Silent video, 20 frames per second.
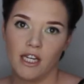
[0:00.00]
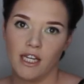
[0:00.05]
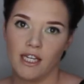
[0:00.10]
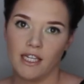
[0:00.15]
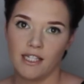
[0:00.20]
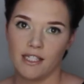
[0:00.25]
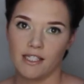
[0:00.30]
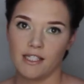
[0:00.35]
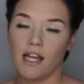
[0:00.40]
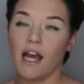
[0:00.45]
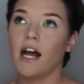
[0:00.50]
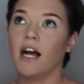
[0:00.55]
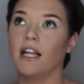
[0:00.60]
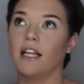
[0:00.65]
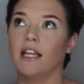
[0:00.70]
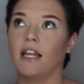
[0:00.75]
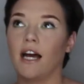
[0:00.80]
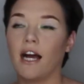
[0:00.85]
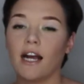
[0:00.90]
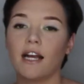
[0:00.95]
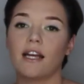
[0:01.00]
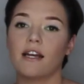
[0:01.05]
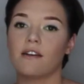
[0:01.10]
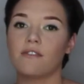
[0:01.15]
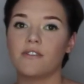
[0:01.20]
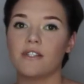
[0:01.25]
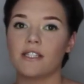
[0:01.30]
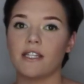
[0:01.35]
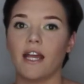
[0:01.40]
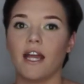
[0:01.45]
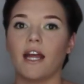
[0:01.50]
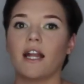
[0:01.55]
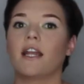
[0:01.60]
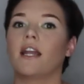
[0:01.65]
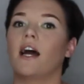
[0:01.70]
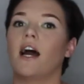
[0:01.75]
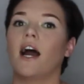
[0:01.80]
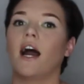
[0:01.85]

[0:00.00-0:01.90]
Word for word: is, like I've said,